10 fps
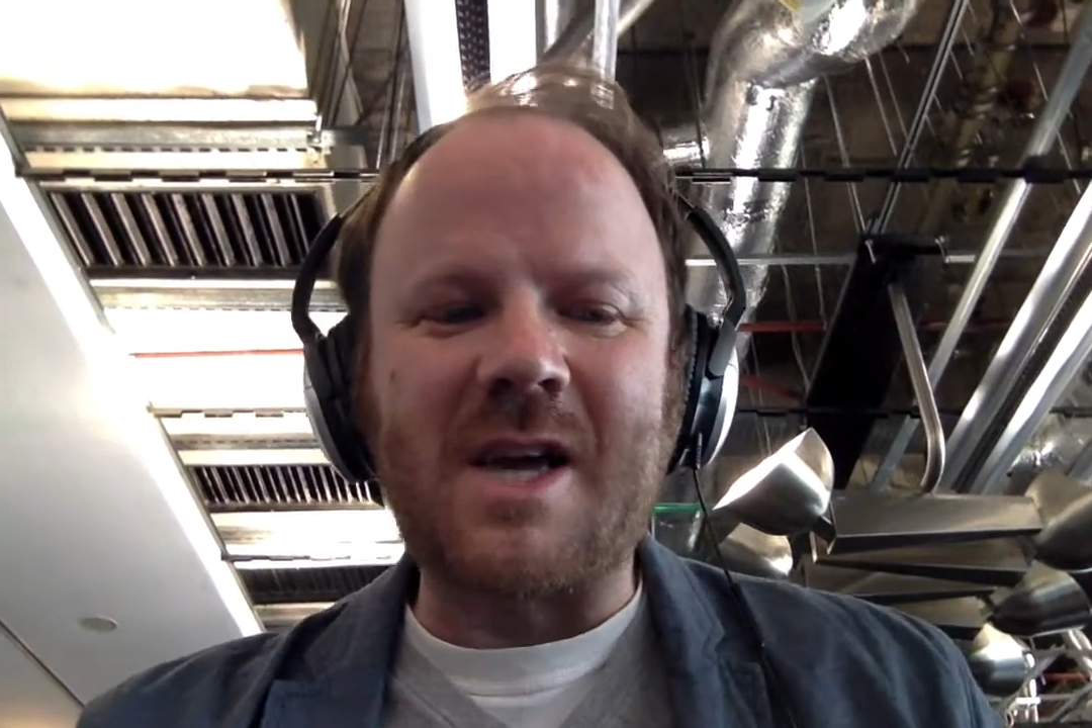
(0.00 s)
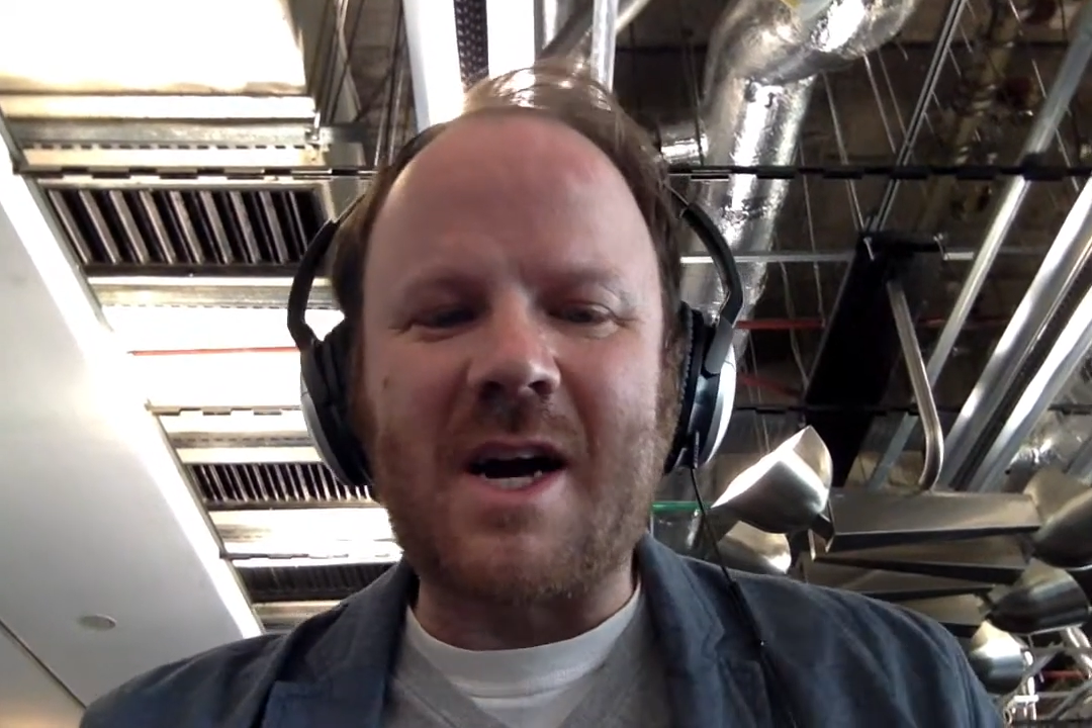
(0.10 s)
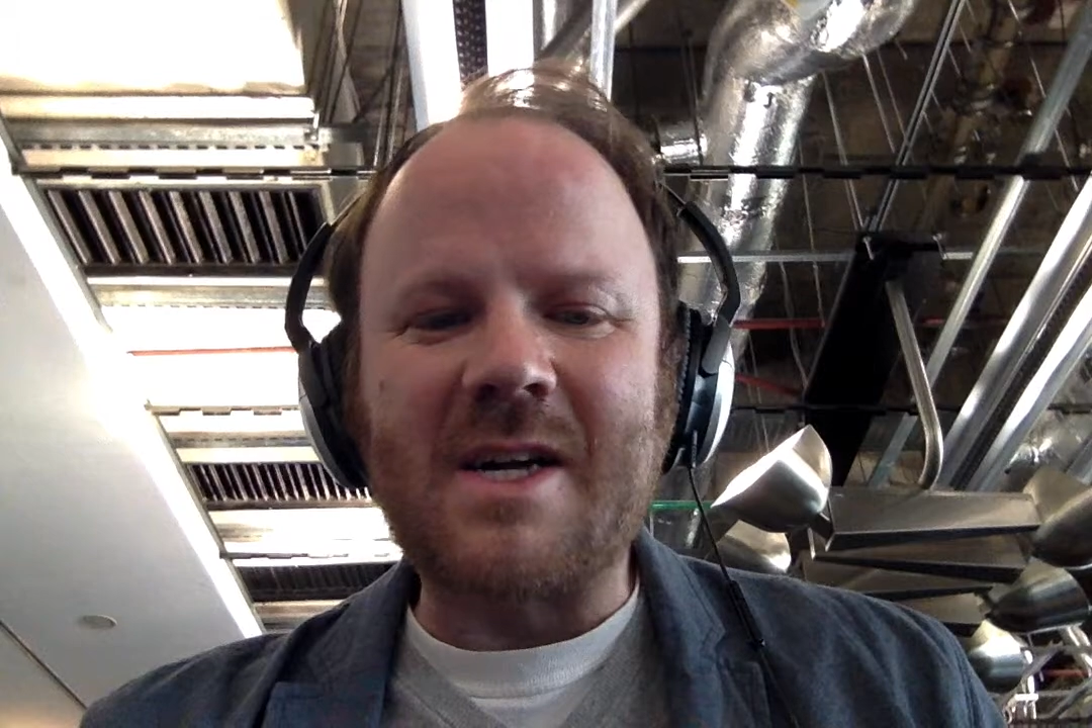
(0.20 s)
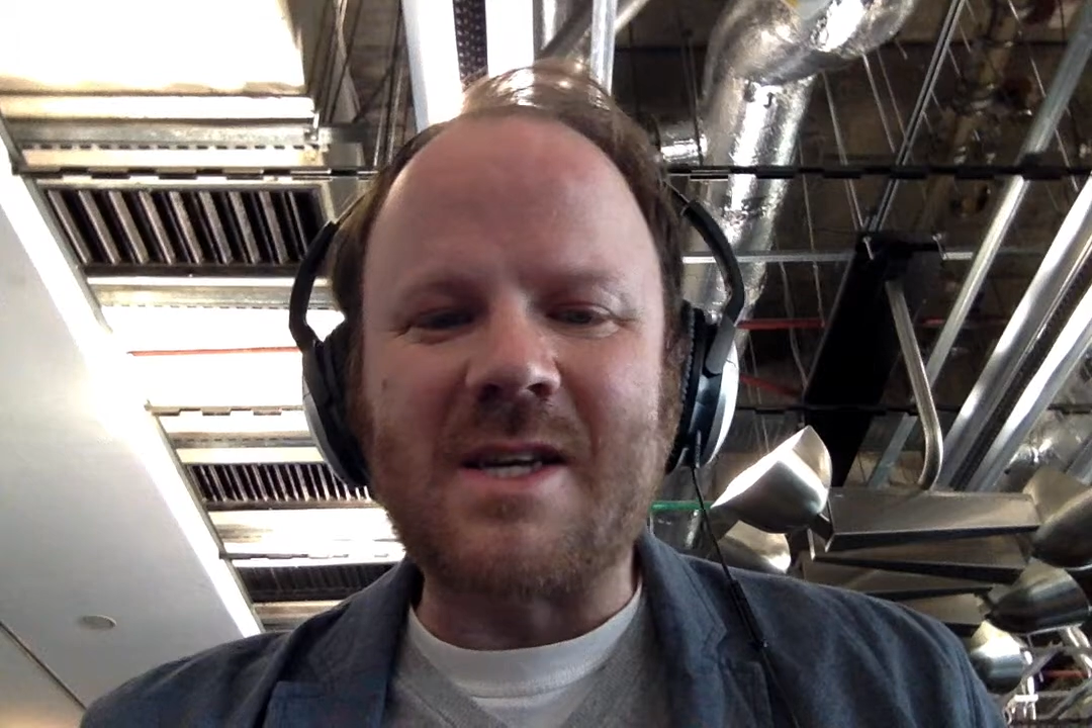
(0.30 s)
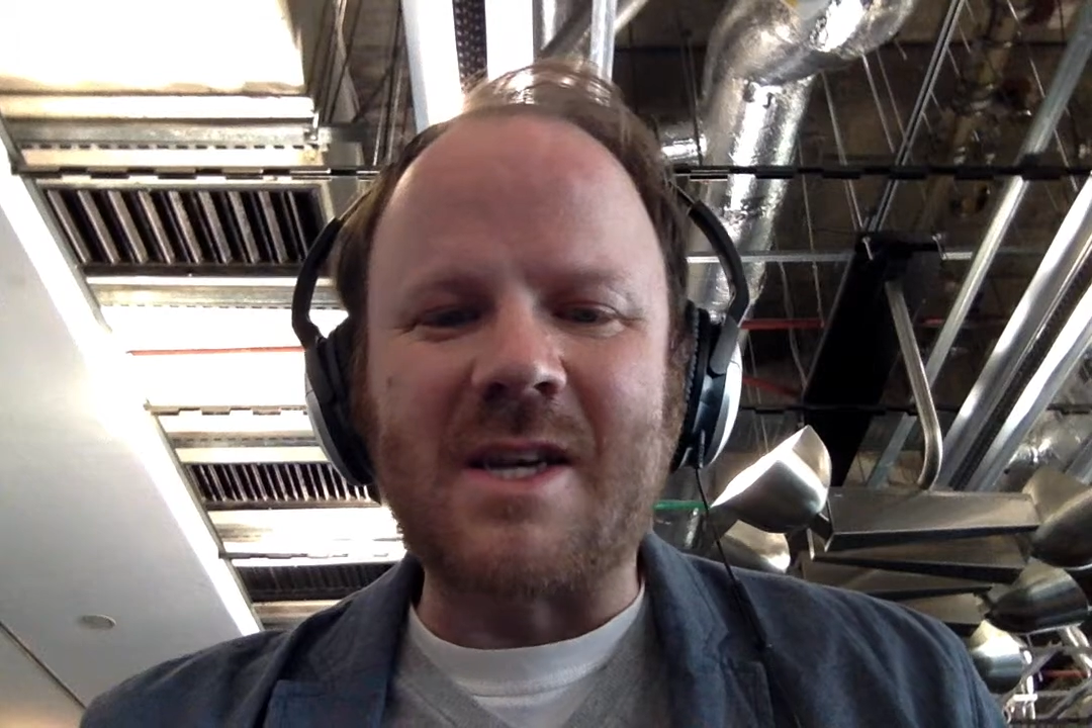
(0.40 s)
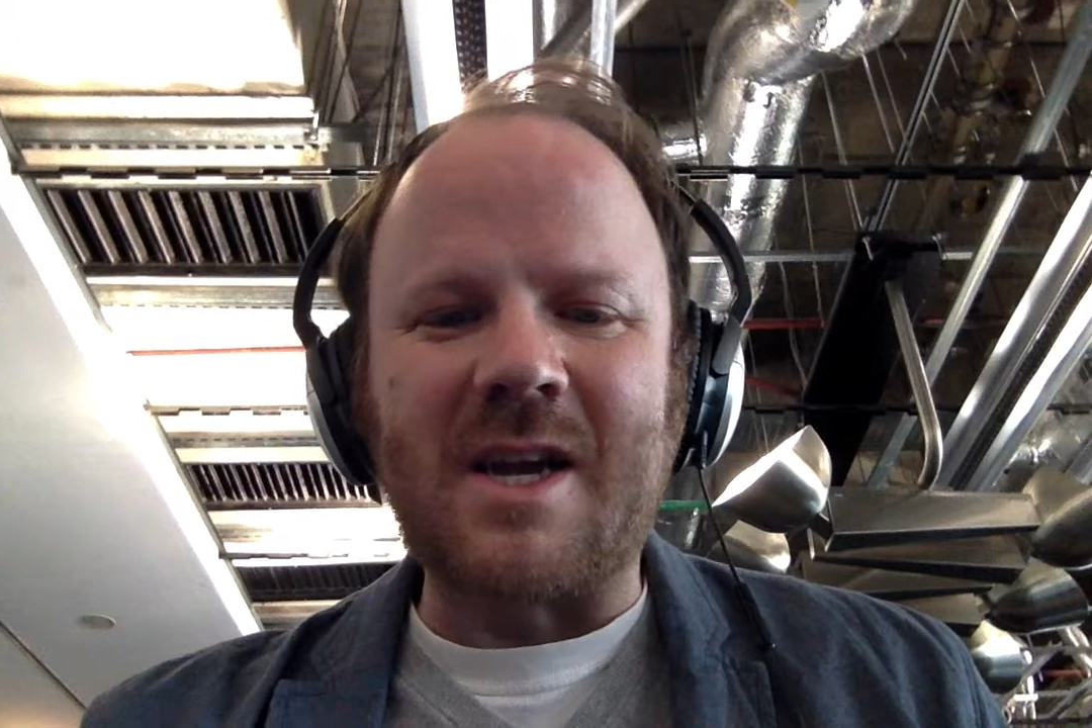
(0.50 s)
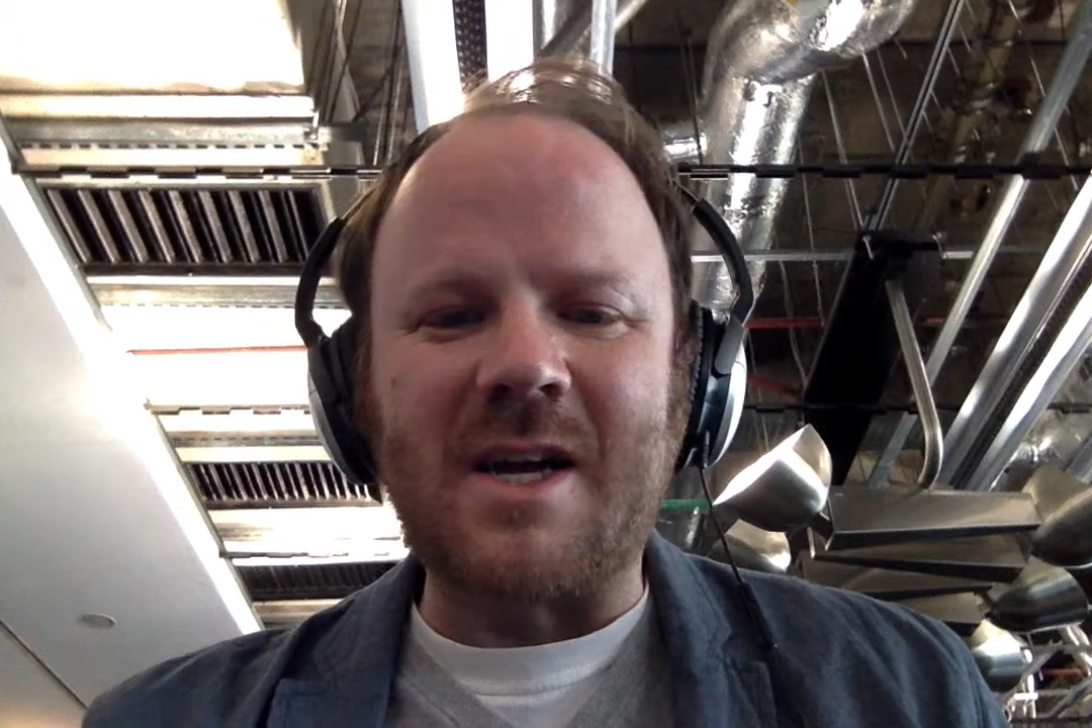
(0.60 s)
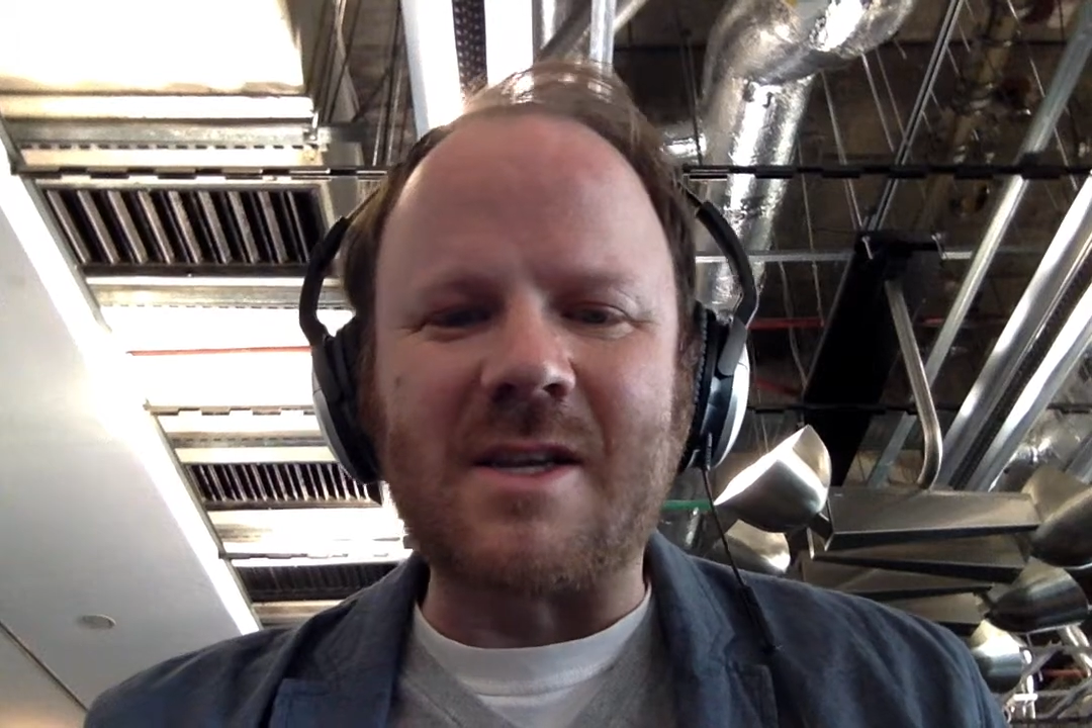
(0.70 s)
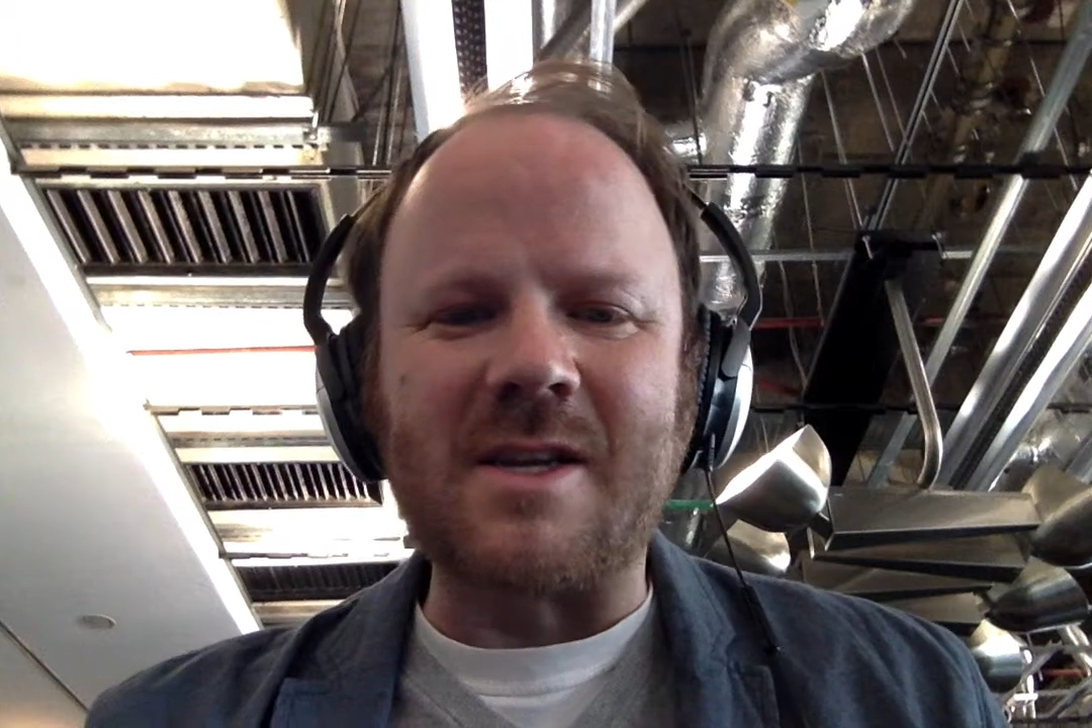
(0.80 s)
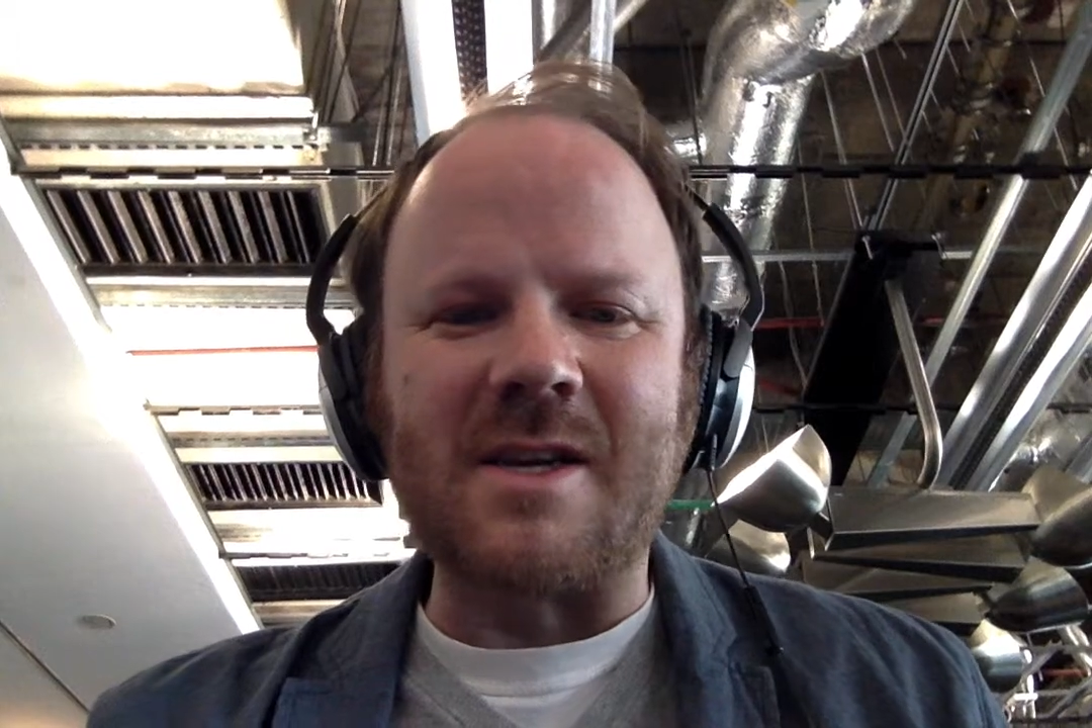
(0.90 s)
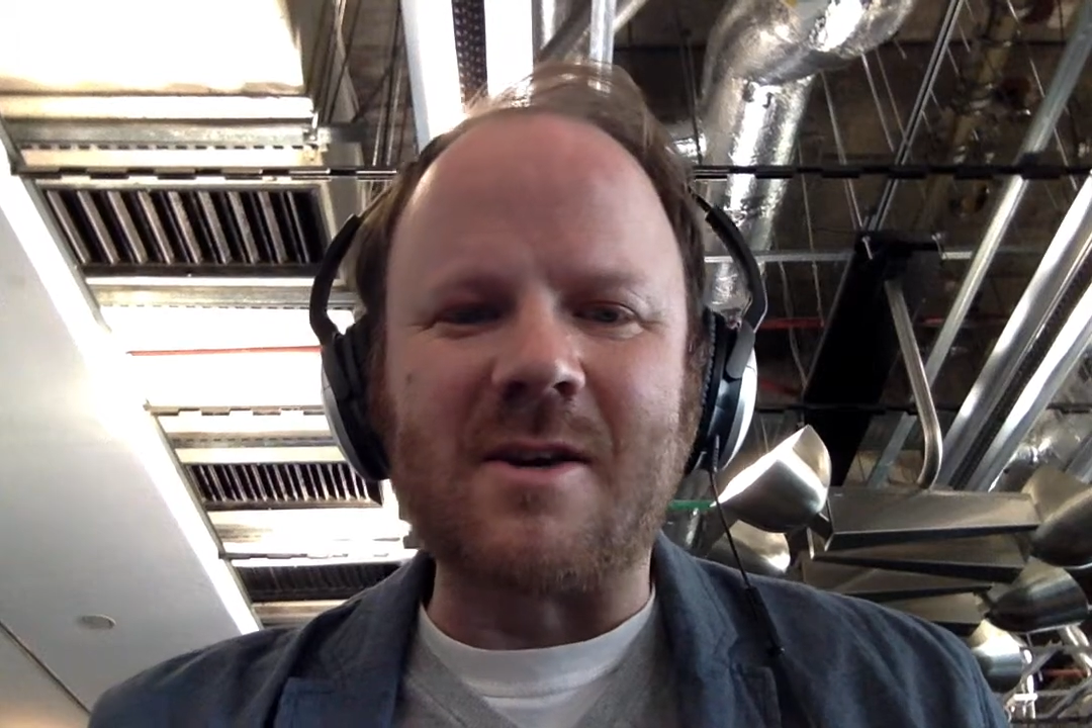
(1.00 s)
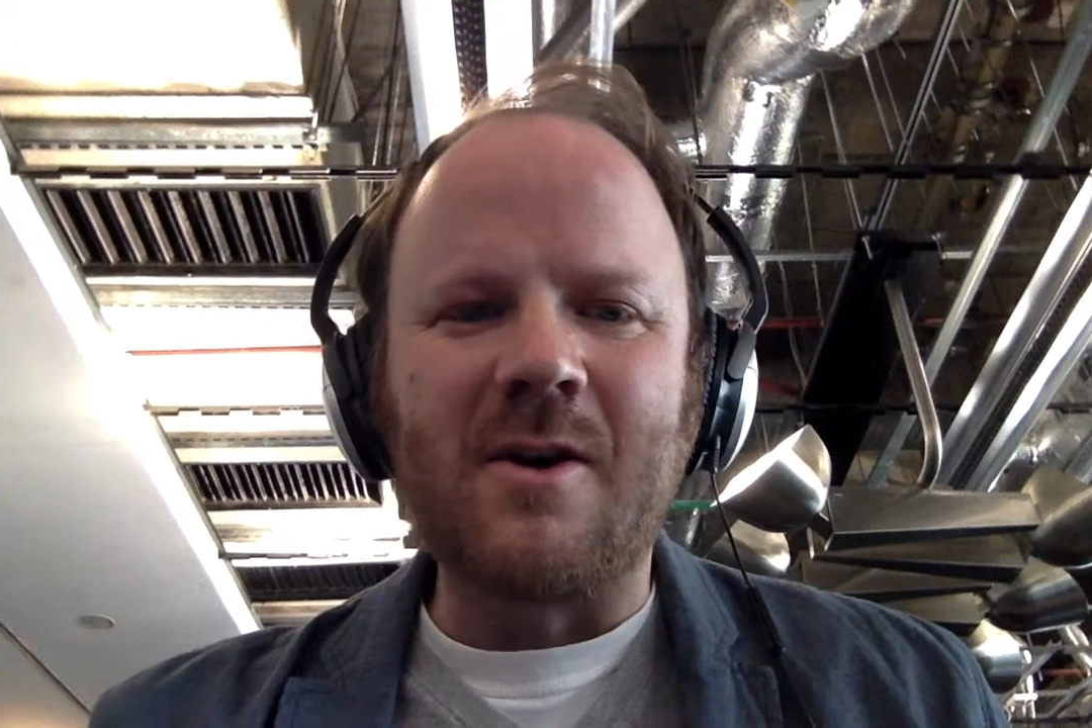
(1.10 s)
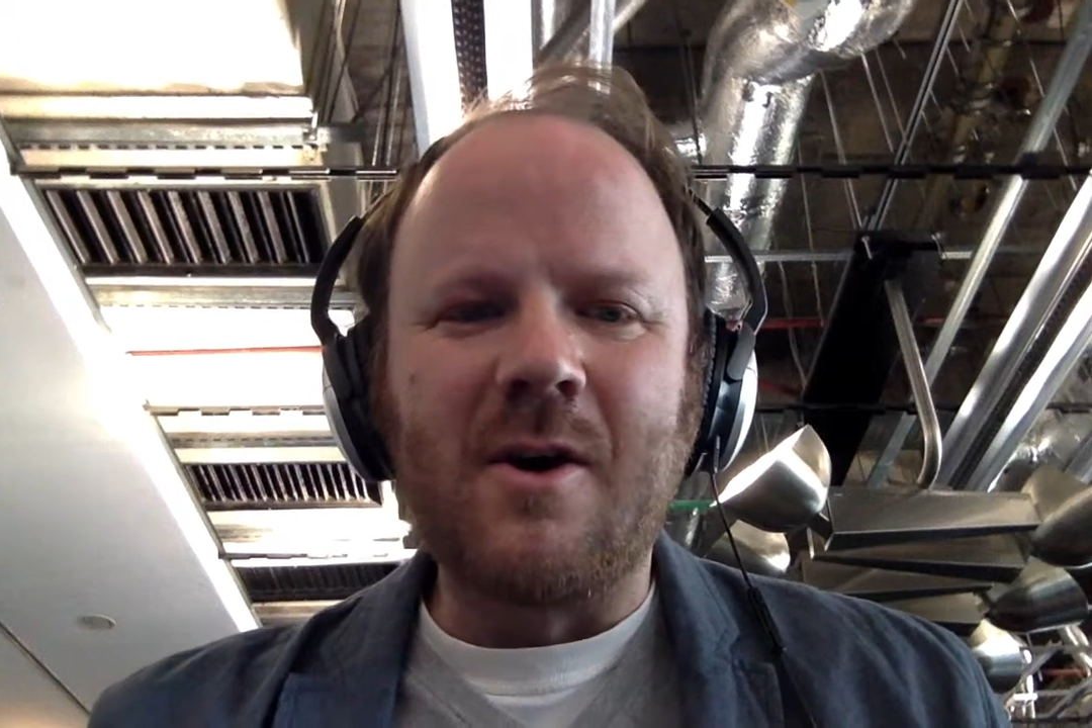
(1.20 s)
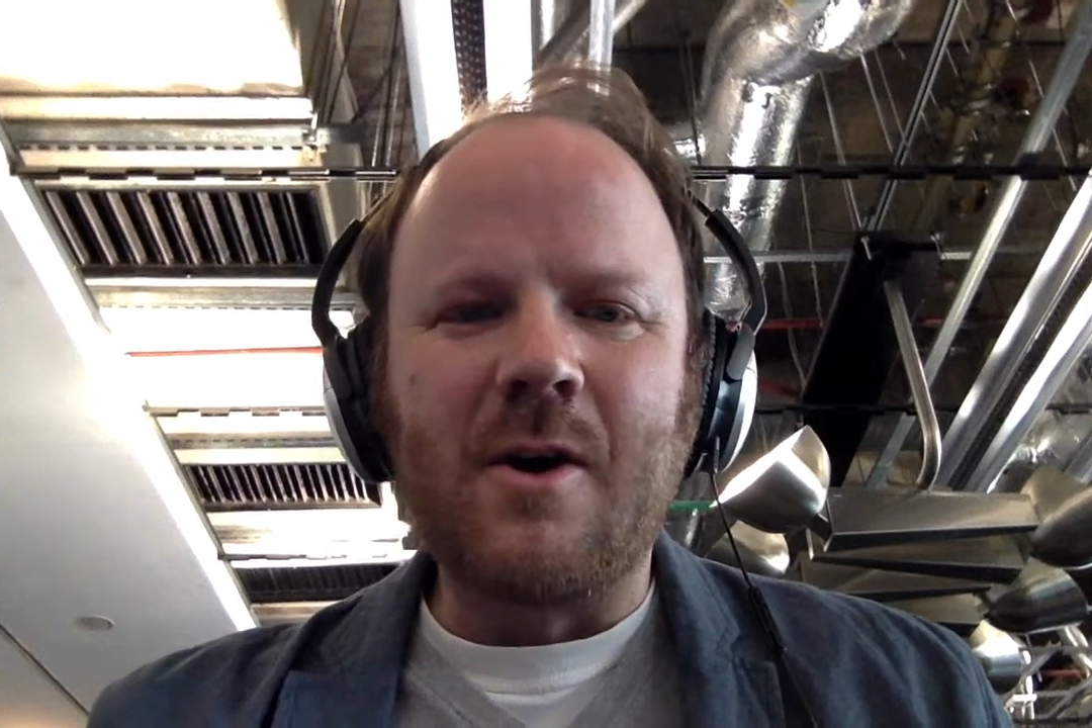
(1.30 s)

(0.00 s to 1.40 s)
oxidizing,